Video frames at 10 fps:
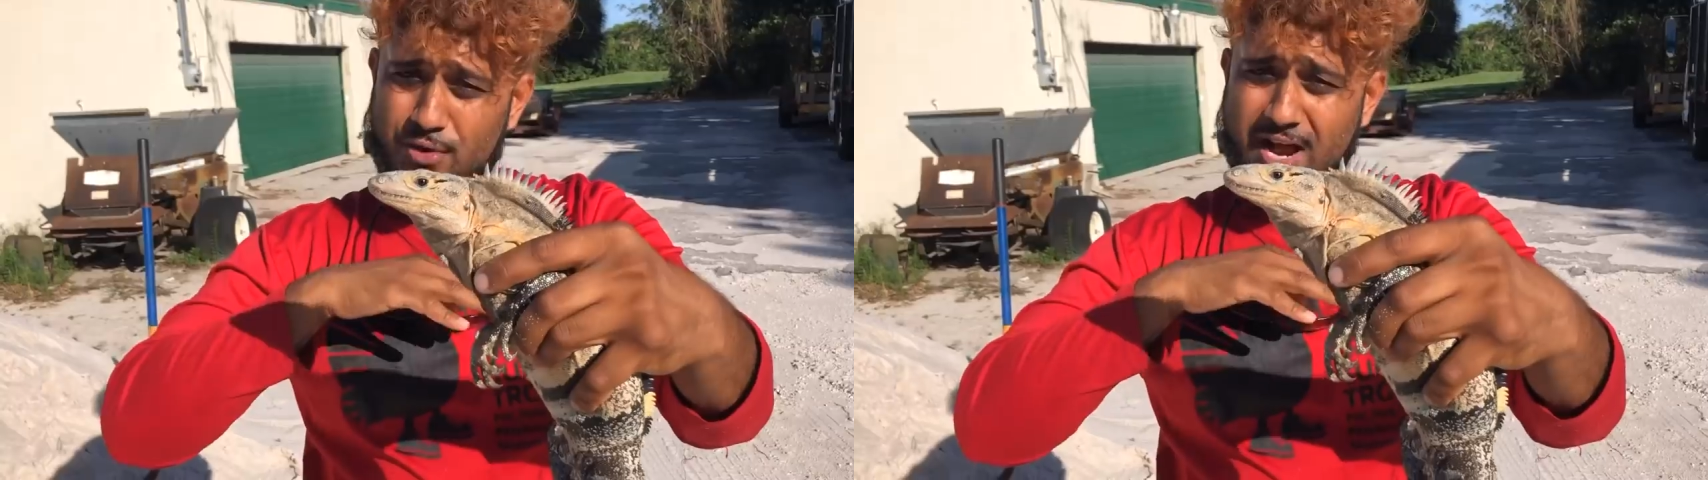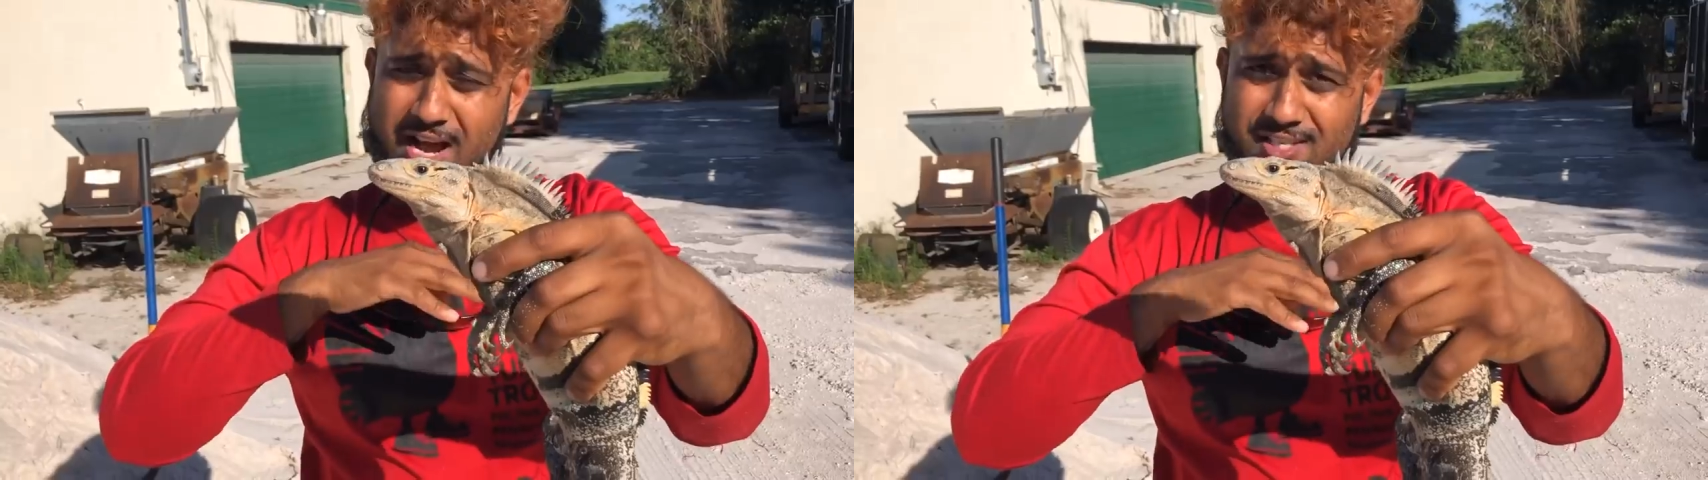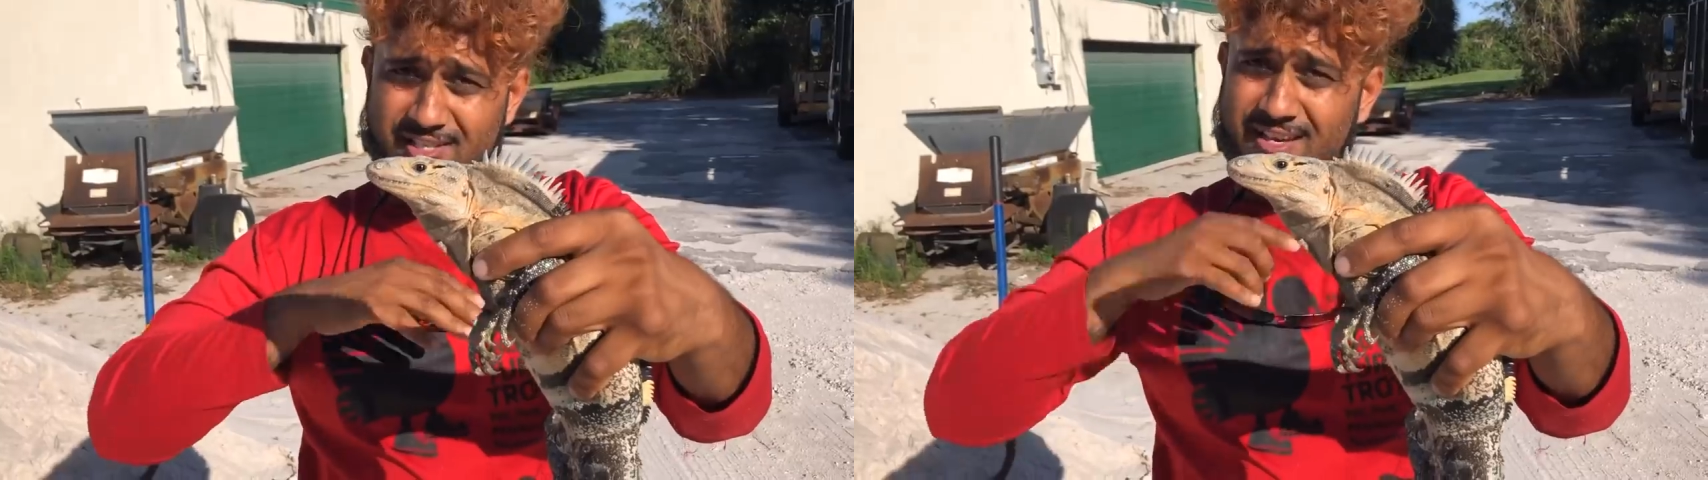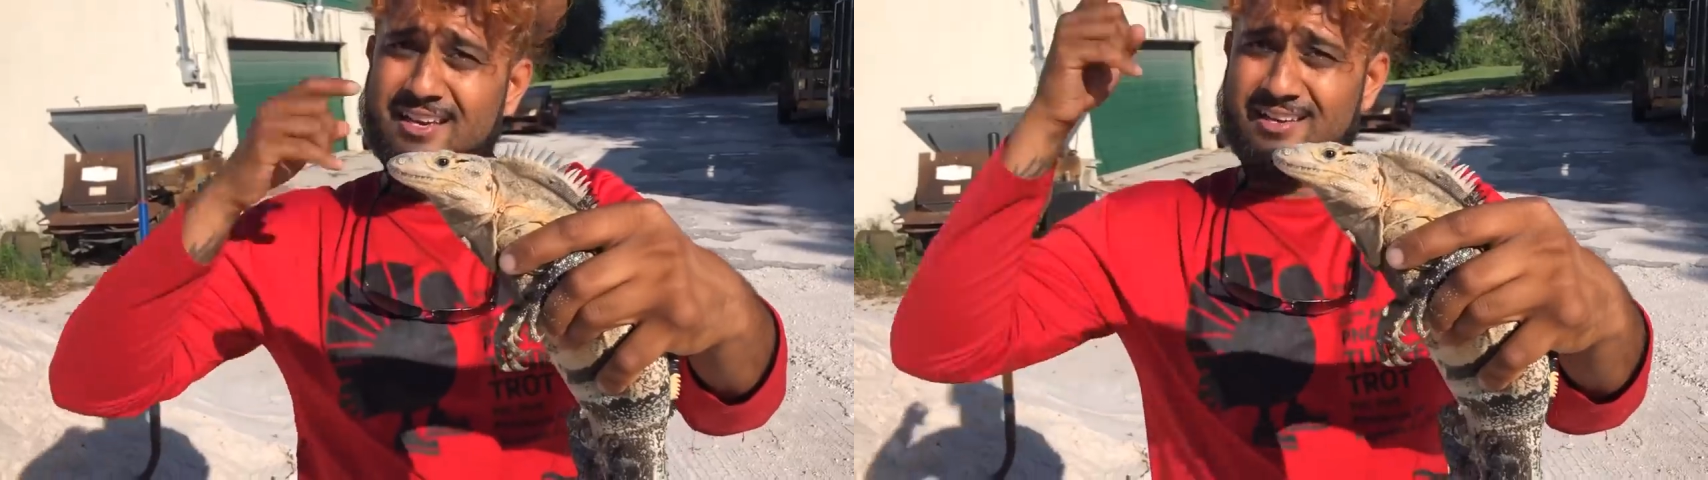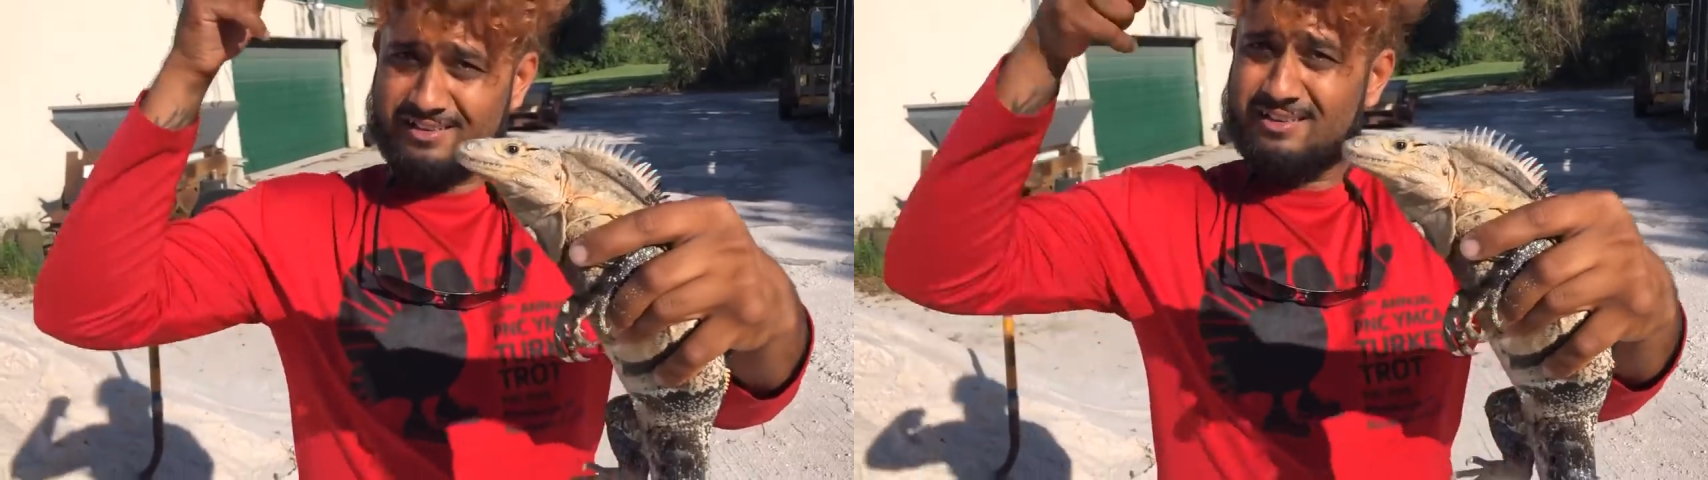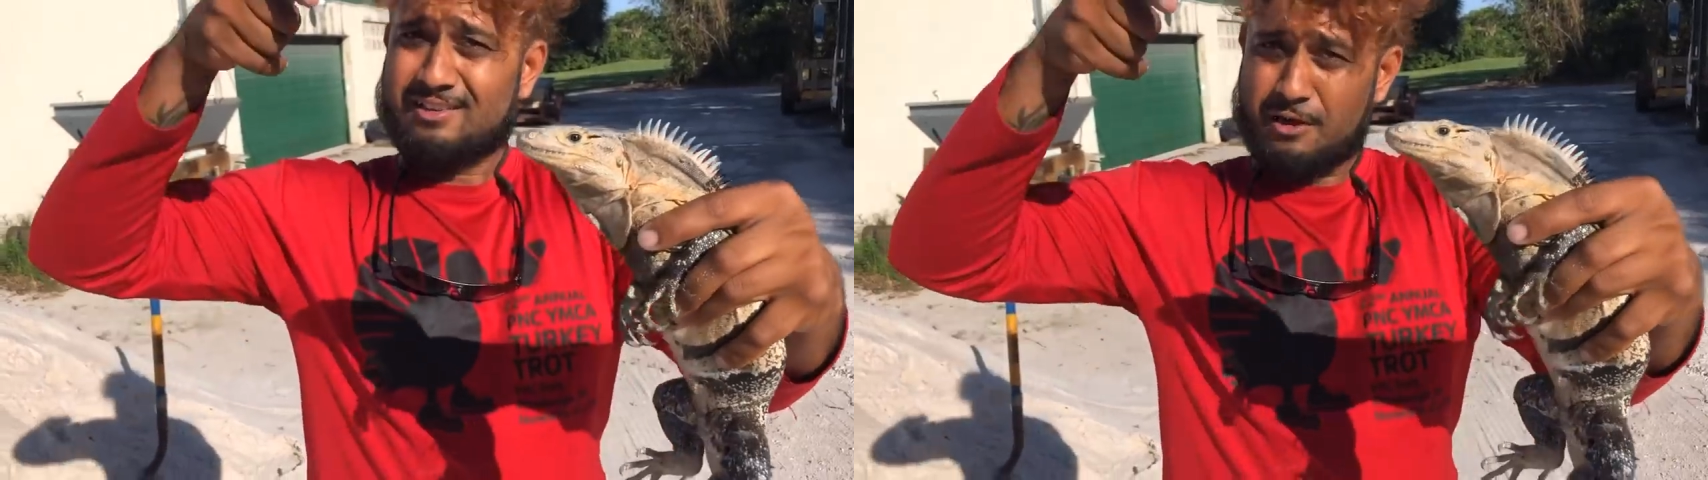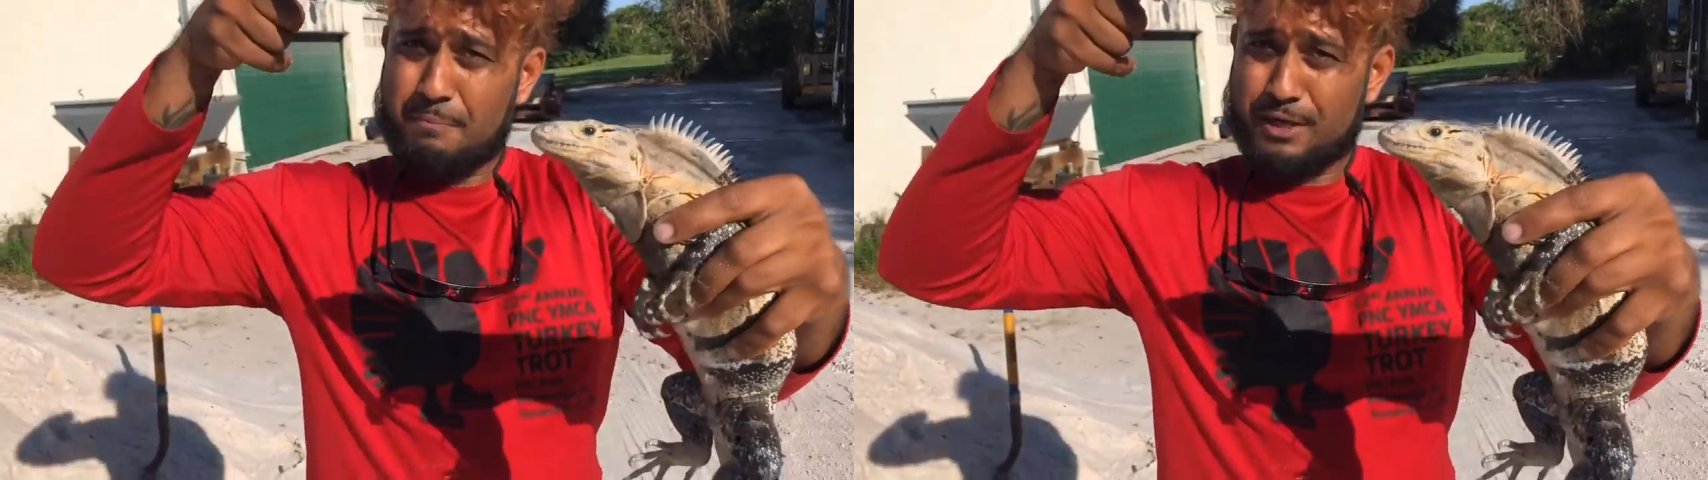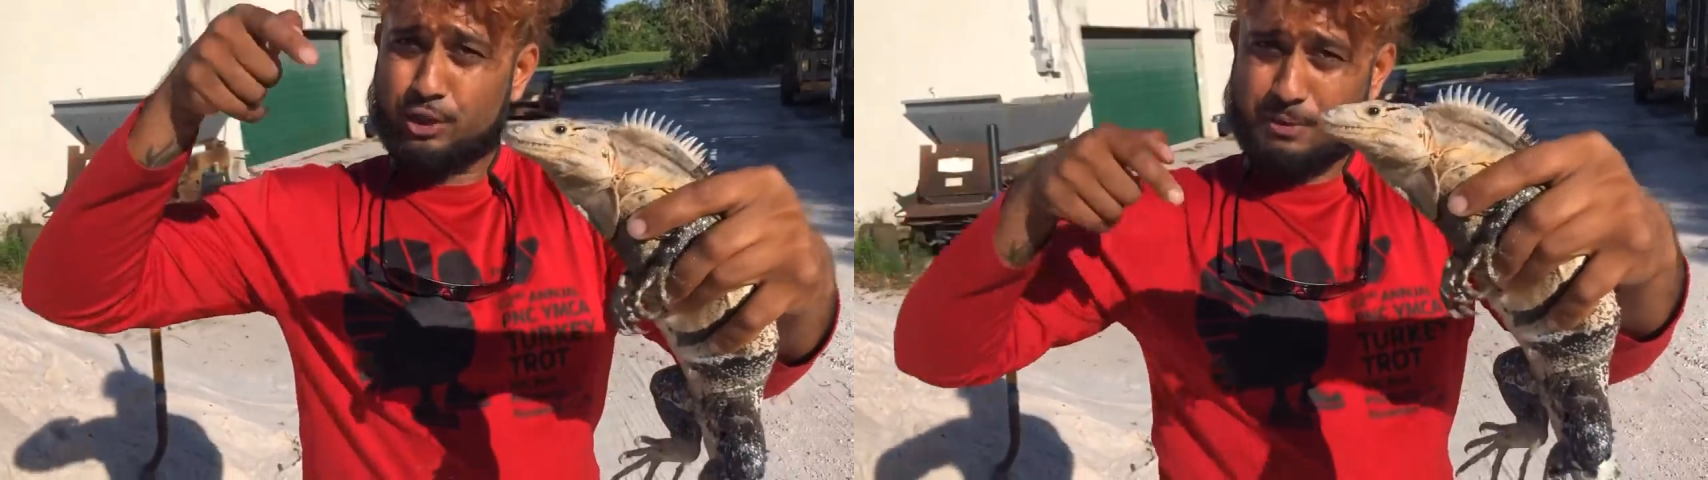guys, could
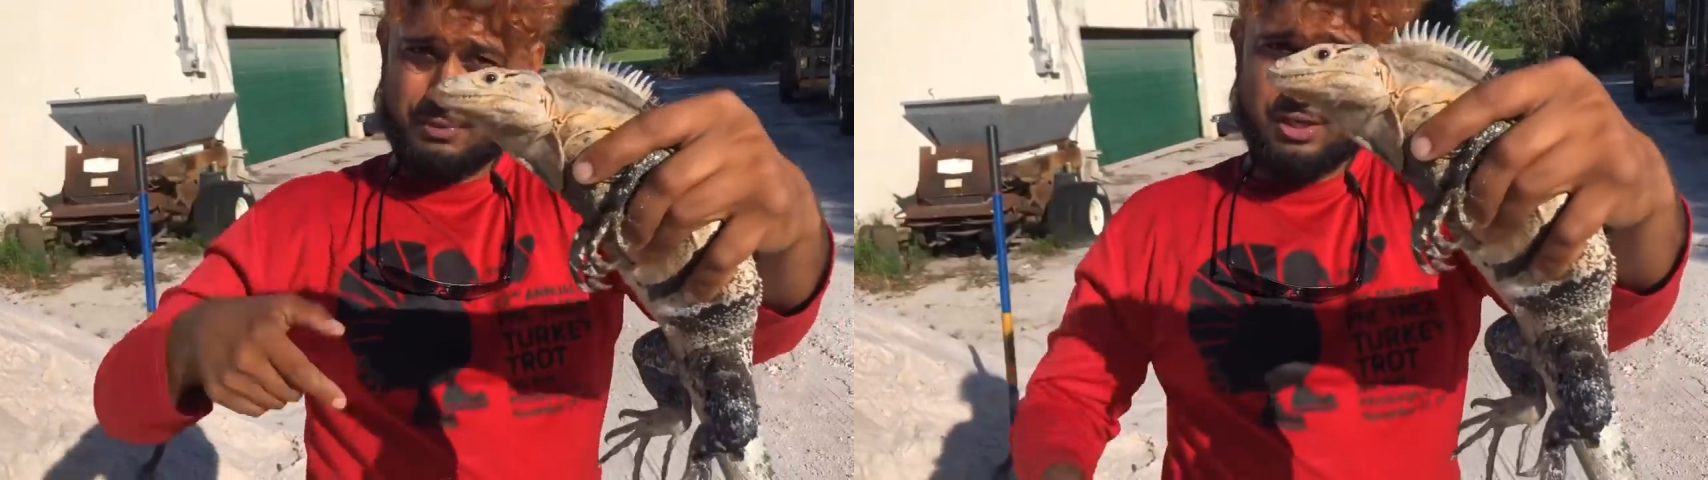be a trip to